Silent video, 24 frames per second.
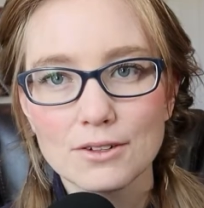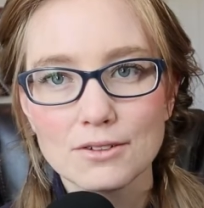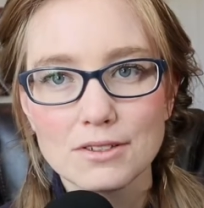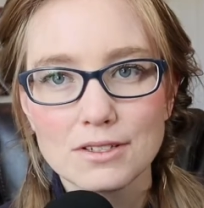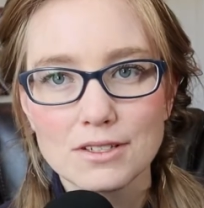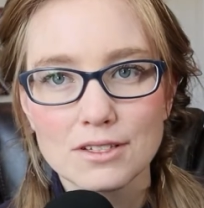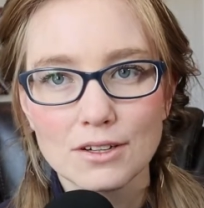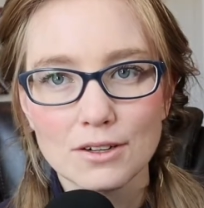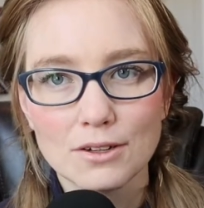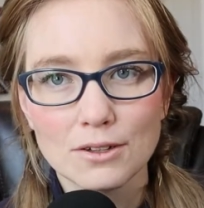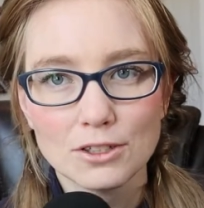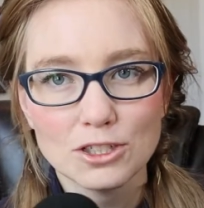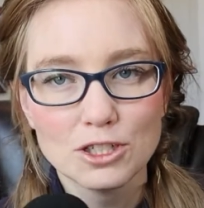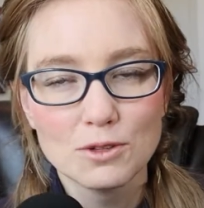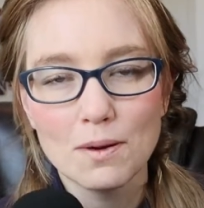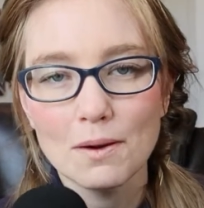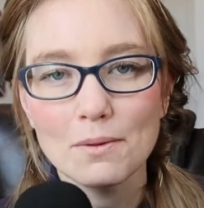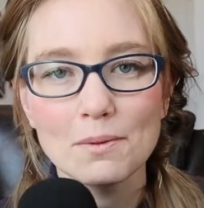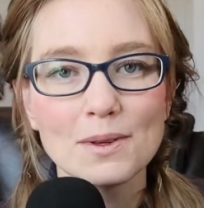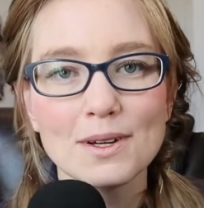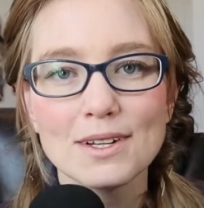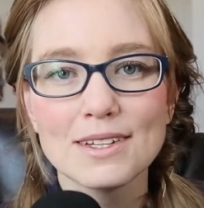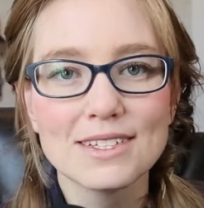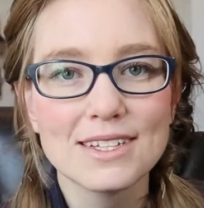So she
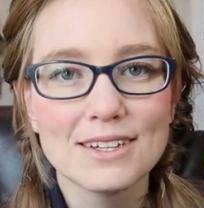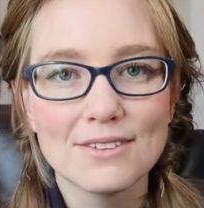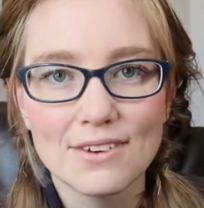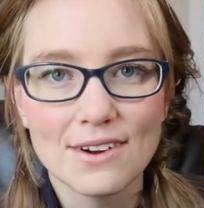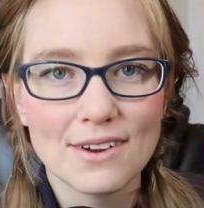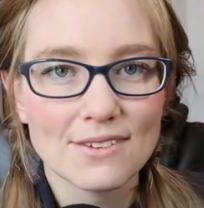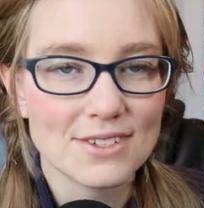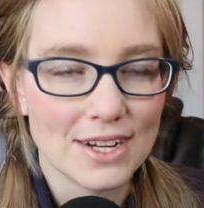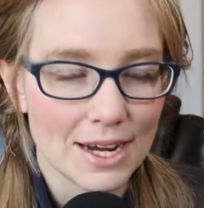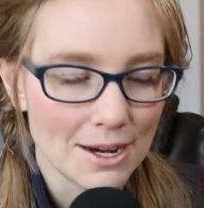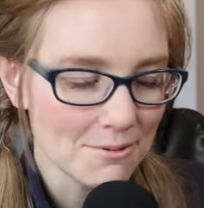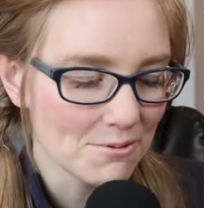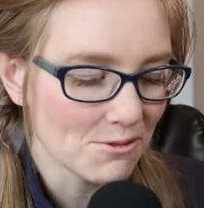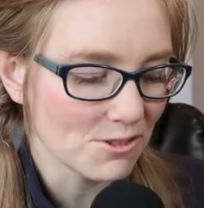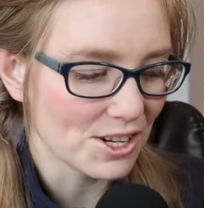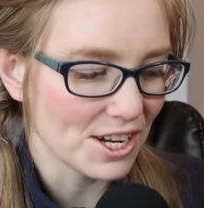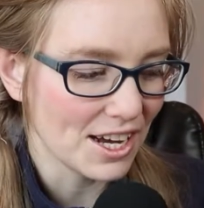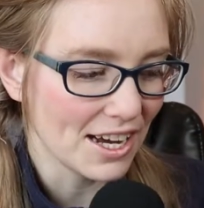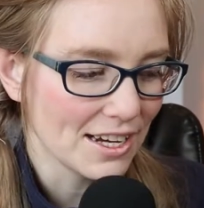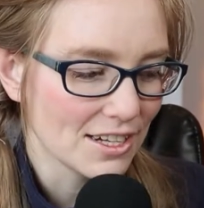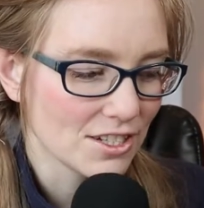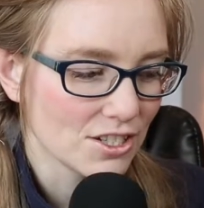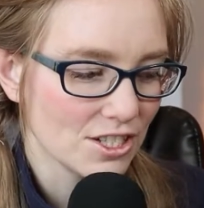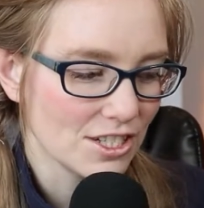probably doesn't even have time for tags.